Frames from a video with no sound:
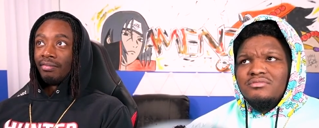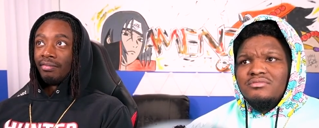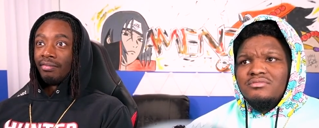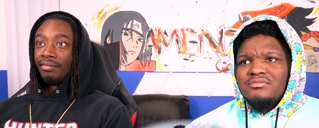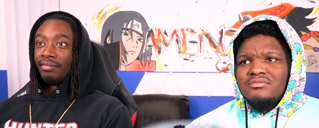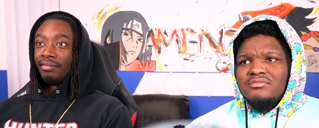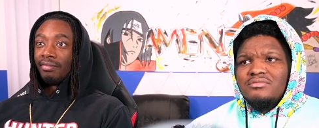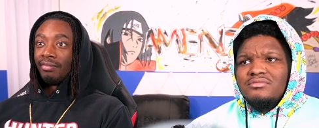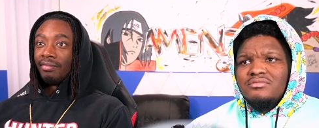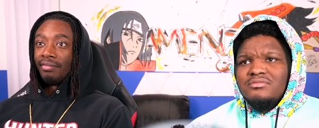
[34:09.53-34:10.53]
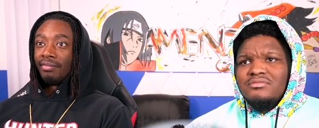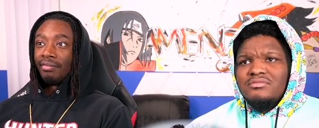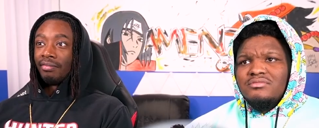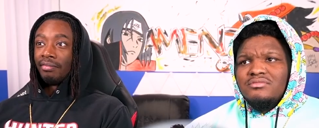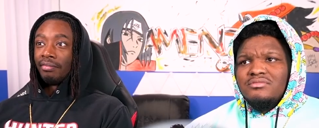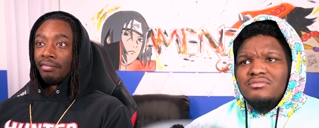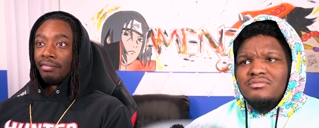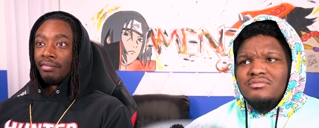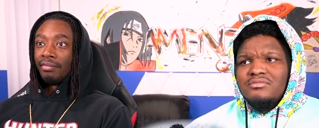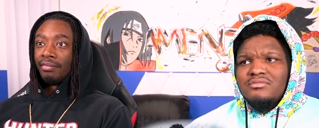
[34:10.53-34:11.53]

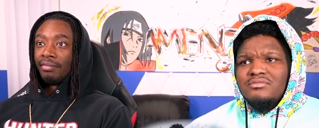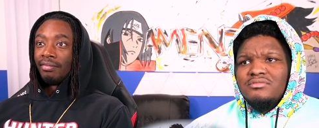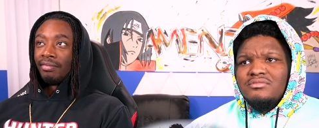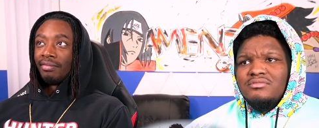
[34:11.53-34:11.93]
(silence)